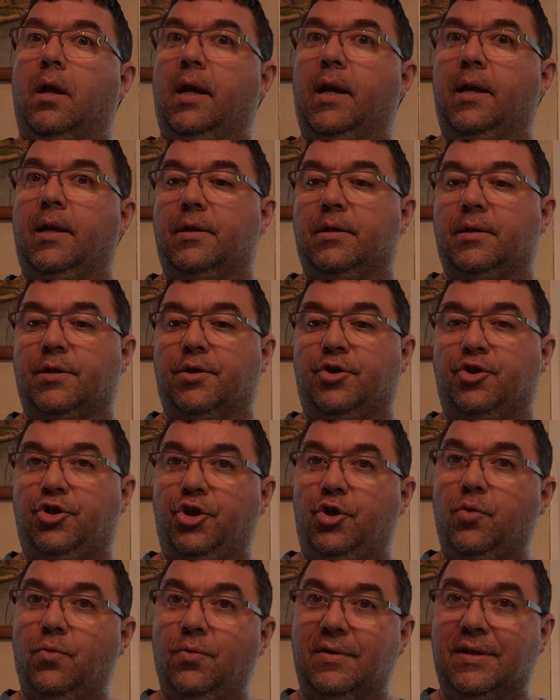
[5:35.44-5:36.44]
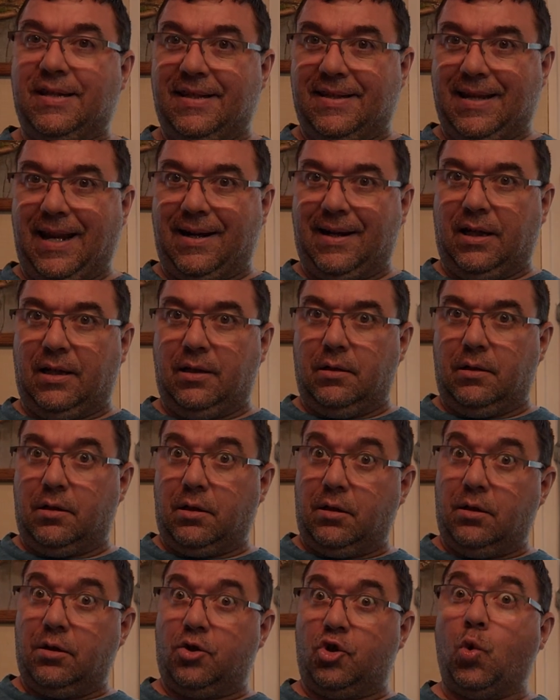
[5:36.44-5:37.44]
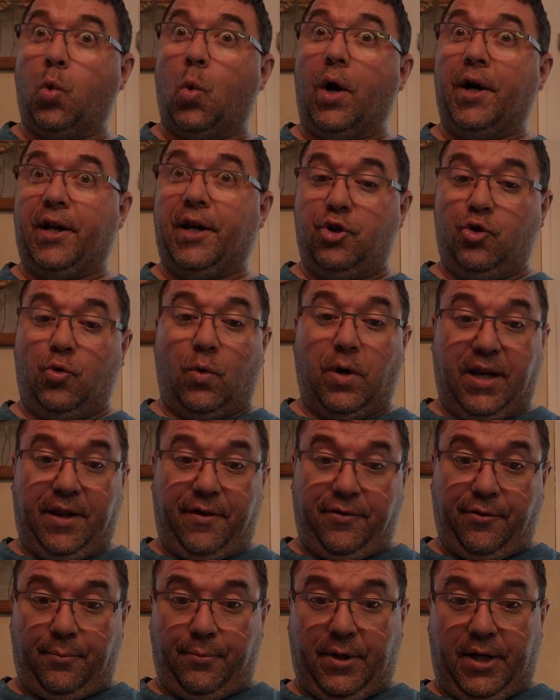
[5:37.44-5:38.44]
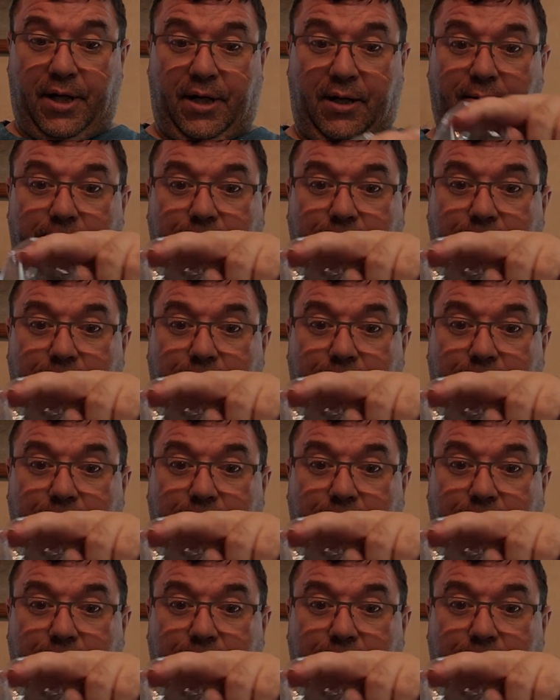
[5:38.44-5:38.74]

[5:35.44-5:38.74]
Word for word: is June 2nd, 2023.